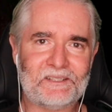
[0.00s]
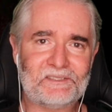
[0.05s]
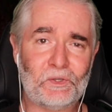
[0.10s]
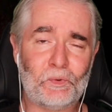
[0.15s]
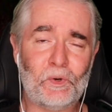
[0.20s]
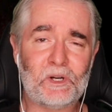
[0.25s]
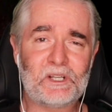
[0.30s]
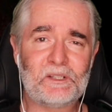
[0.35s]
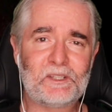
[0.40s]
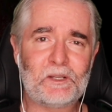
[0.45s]
So
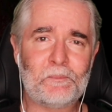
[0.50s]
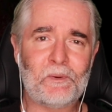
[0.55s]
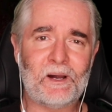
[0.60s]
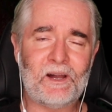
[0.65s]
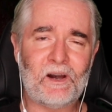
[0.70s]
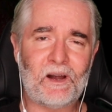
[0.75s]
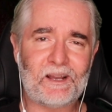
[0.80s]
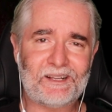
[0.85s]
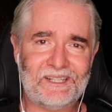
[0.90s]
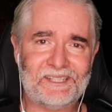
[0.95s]
welcome to
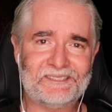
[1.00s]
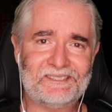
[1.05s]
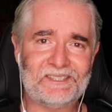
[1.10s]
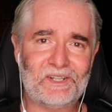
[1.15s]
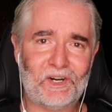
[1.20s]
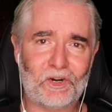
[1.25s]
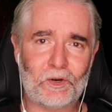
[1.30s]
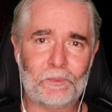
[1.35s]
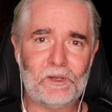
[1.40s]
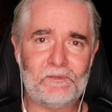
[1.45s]
my classic
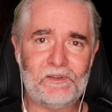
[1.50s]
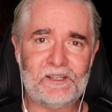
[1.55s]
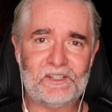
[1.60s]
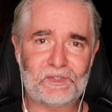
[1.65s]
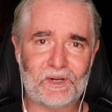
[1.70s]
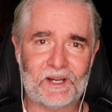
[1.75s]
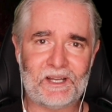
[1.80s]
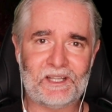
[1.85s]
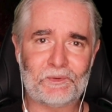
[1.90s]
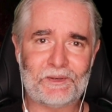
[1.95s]
horror movie
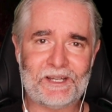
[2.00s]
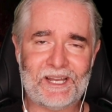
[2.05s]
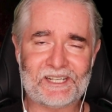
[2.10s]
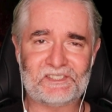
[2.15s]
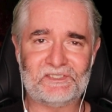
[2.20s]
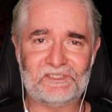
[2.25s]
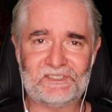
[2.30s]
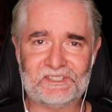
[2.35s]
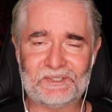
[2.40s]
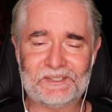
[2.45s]
trailer
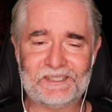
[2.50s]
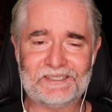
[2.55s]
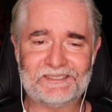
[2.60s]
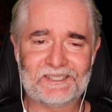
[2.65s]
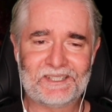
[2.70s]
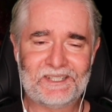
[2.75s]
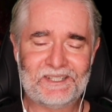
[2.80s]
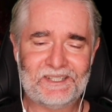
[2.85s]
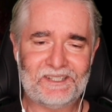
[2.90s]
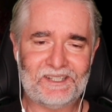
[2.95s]
reaction
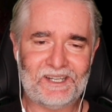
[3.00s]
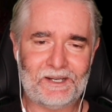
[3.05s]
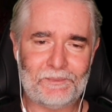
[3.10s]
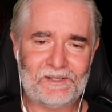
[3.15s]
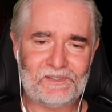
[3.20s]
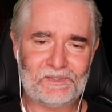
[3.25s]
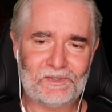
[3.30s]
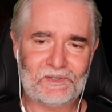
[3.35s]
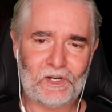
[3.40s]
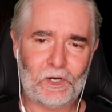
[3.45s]
series. I've
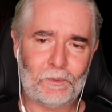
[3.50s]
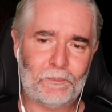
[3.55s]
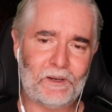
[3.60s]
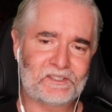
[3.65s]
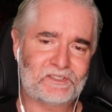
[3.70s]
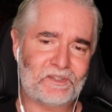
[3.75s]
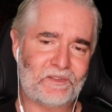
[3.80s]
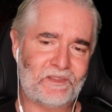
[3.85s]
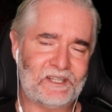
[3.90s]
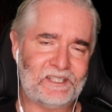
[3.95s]
been doing a whole
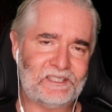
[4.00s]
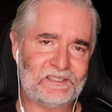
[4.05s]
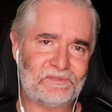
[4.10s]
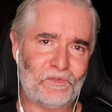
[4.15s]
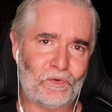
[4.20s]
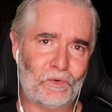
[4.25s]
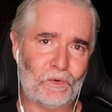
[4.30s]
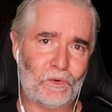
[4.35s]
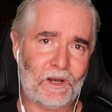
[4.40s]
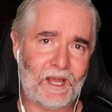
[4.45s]
bunch of these
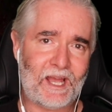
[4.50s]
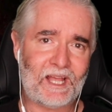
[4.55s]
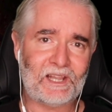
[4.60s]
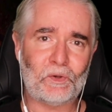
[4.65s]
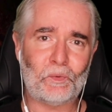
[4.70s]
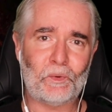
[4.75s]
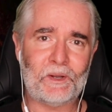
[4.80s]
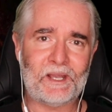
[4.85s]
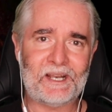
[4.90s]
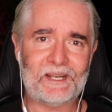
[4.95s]
for
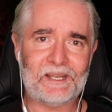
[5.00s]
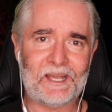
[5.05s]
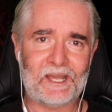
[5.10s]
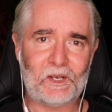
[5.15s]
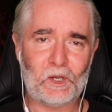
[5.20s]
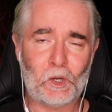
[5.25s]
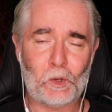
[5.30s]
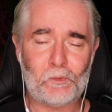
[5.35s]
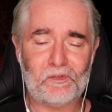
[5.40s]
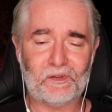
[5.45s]
Halloween
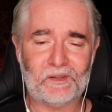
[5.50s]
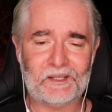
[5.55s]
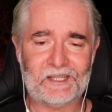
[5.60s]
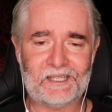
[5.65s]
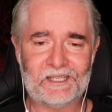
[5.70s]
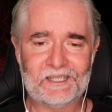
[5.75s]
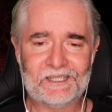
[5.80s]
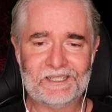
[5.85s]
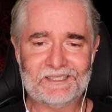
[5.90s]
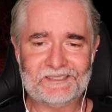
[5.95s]
and
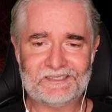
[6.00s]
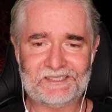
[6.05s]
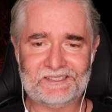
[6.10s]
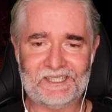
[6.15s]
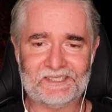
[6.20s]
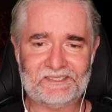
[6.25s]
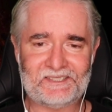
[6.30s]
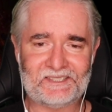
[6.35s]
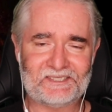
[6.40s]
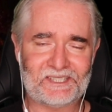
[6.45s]
hopefully
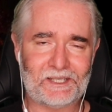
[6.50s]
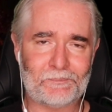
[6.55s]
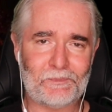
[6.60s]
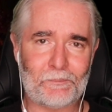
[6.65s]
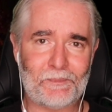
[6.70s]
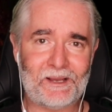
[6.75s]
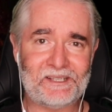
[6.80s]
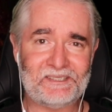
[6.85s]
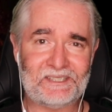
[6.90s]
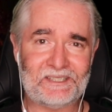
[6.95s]
suggesting some
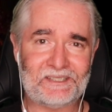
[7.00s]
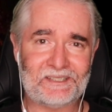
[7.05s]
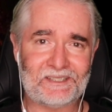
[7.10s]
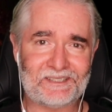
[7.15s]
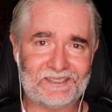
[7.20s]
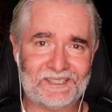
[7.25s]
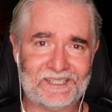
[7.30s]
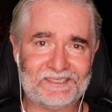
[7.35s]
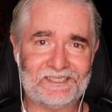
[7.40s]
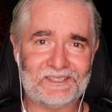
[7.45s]
amazing
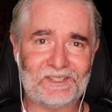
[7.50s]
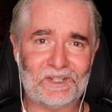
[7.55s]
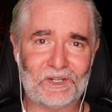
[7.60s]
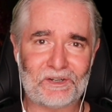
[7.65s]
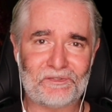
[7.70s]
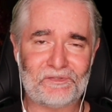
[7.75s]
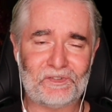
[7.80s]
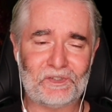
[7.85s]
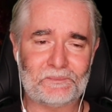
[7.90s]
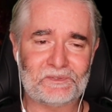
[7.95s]
classic
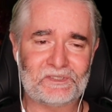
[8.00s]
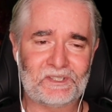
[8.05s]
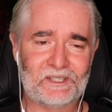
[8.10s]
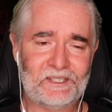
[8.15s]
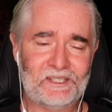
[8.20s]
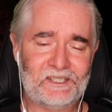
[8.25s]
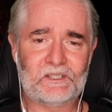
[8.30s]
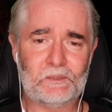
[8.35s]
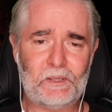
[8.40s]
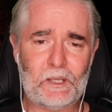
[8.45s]
horror films
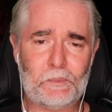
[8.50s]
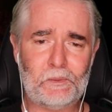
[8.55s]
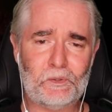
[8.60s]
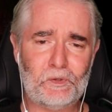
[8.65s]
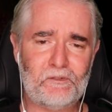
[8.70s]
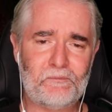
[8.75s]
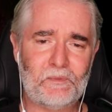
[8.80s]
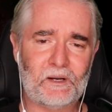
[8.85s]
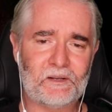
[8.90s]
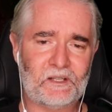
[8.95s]
to people who
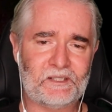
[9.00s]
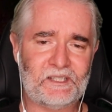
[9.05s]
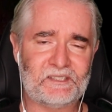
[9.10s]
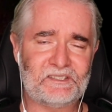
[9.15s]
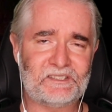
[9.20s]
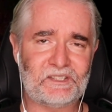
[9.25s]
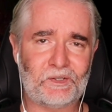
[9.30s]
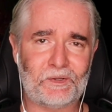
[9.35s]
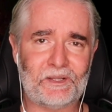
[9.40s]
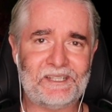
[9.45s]
have not
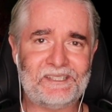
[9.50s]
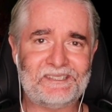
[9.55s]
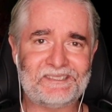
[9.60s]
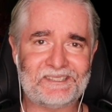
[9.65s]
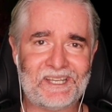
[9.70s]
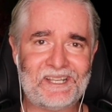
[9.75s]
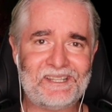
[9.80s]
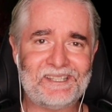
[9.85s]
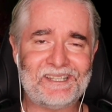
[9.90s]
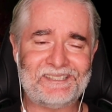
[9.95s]
necessarily
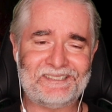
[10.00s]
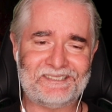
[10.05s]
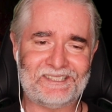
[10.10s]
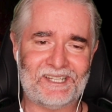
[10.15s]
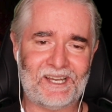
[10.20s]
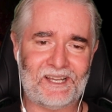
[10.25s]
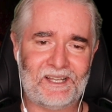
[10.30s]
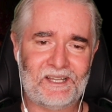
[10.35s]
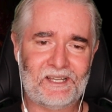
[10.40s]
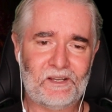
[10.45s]
seen these
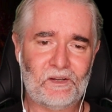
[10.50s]
yet.